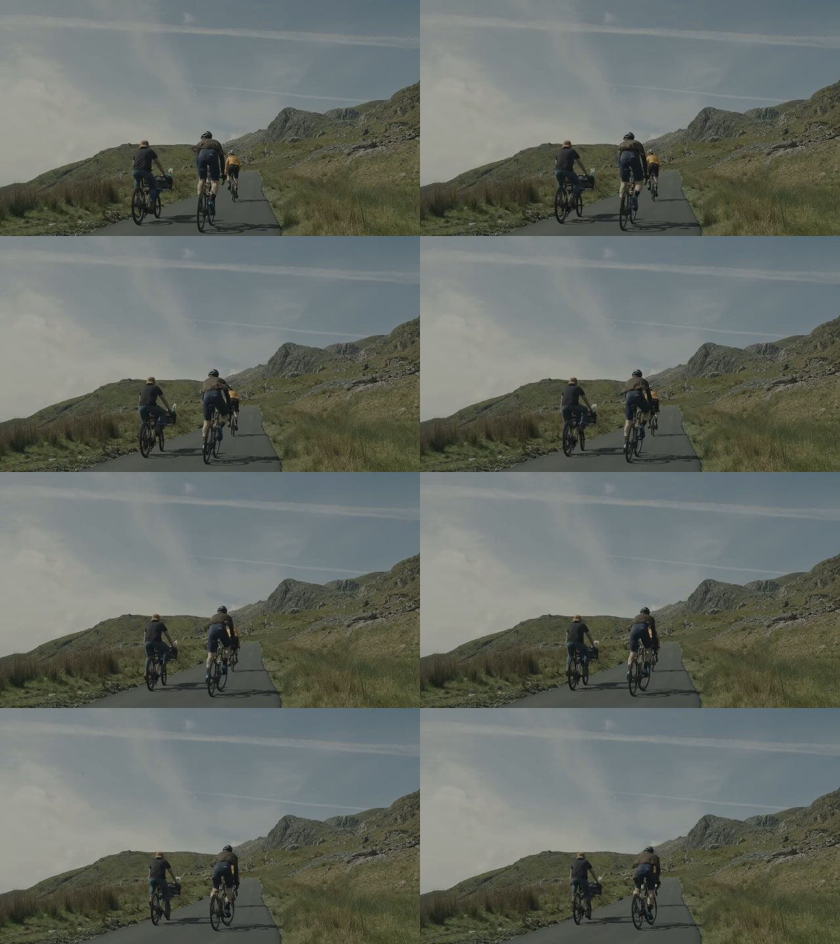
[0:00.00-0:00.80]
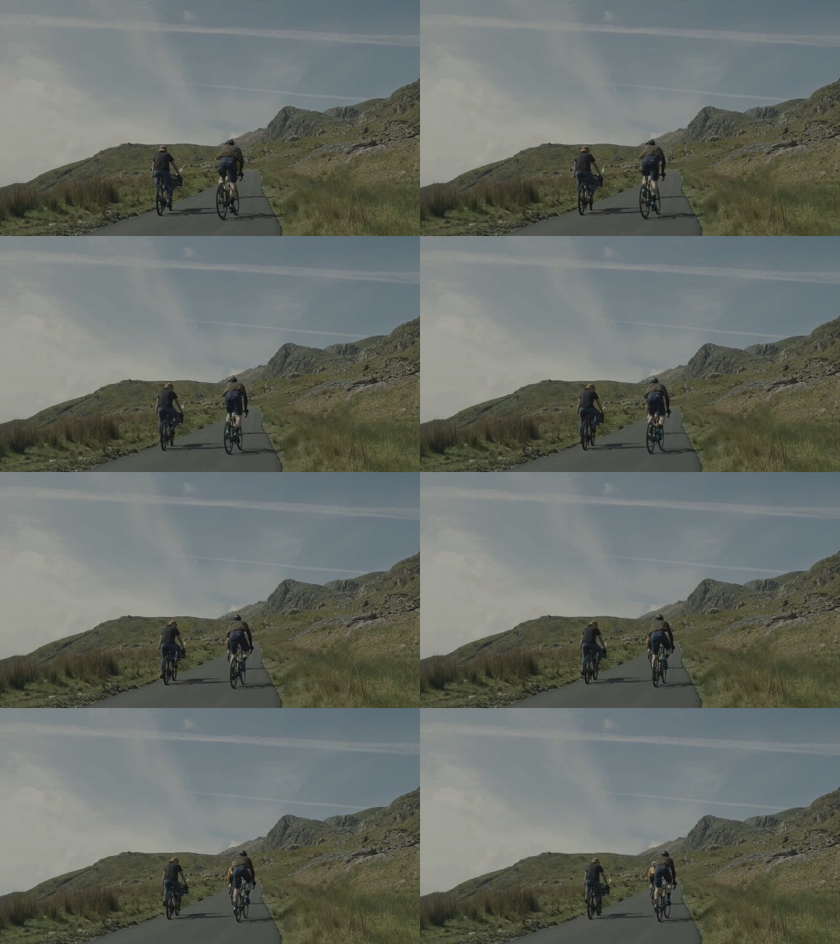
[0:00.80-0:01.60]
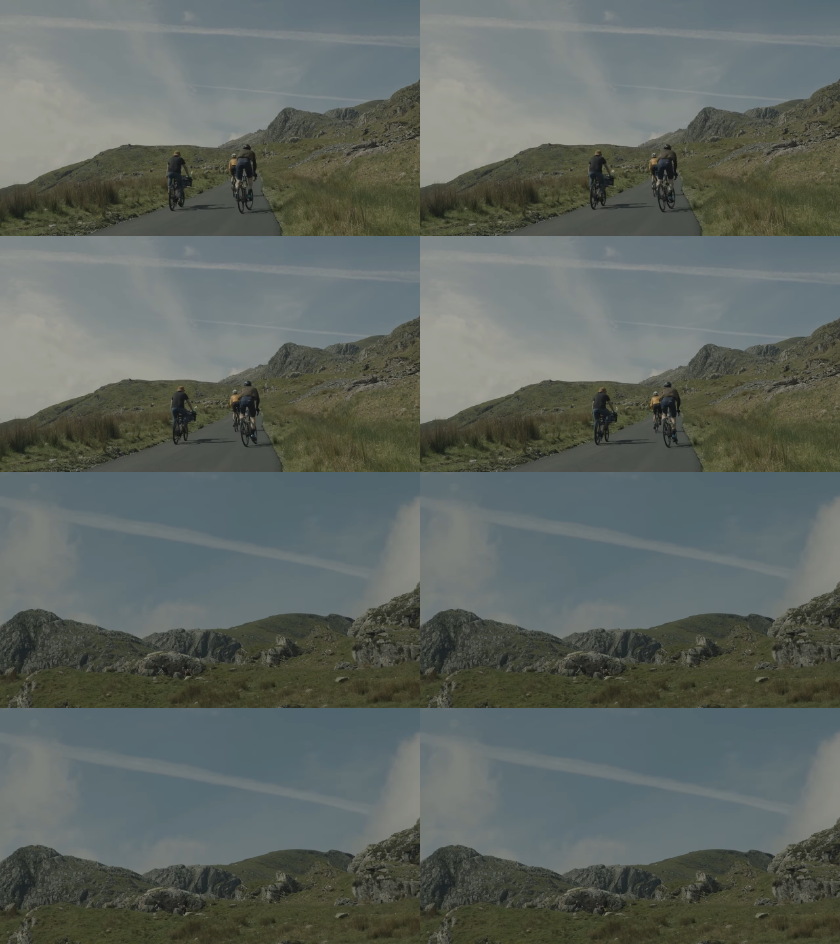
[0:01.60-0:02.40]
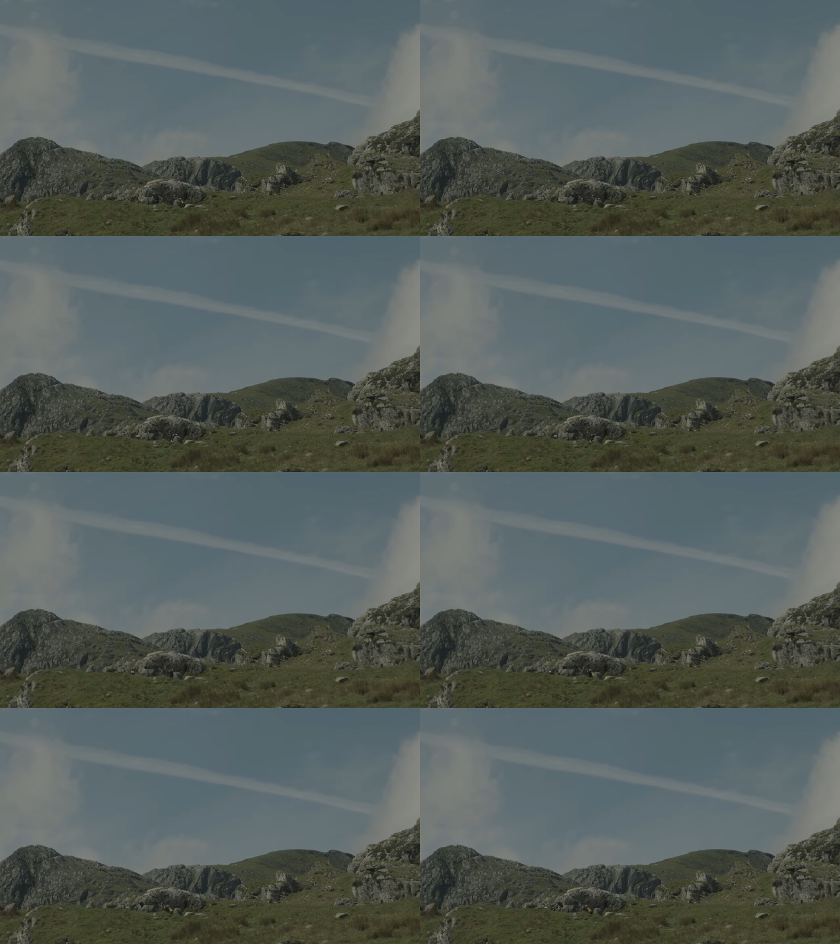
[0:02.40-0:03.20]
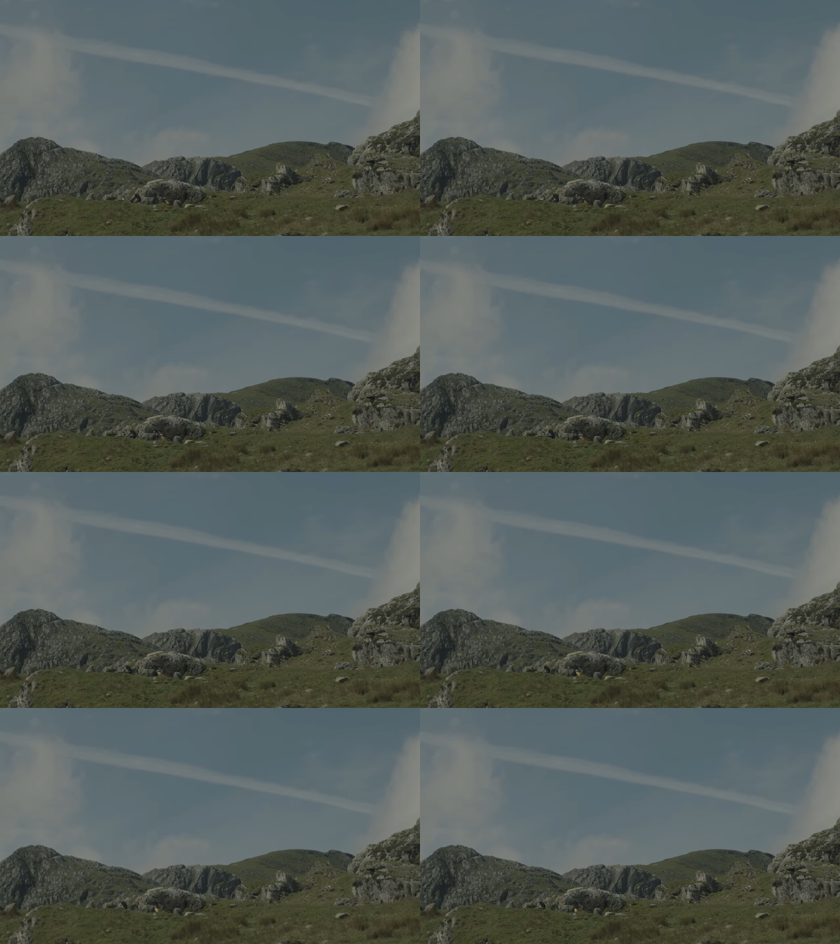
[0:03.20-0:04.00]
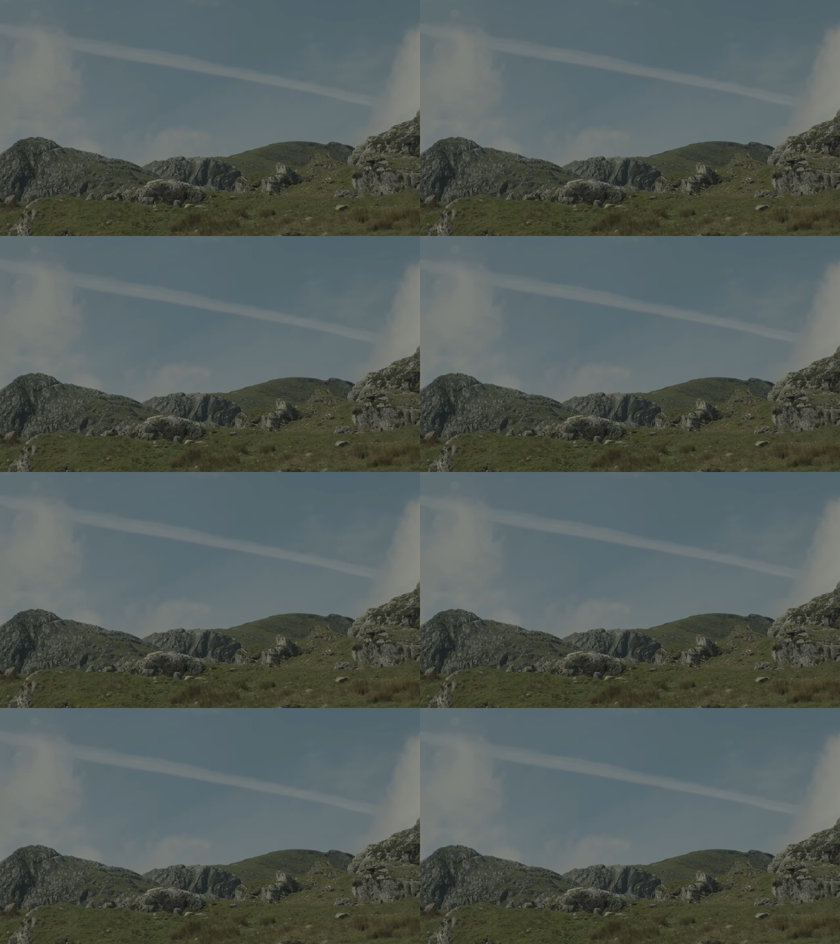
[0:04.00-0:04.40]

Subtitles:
Nobody's mouth can be seen.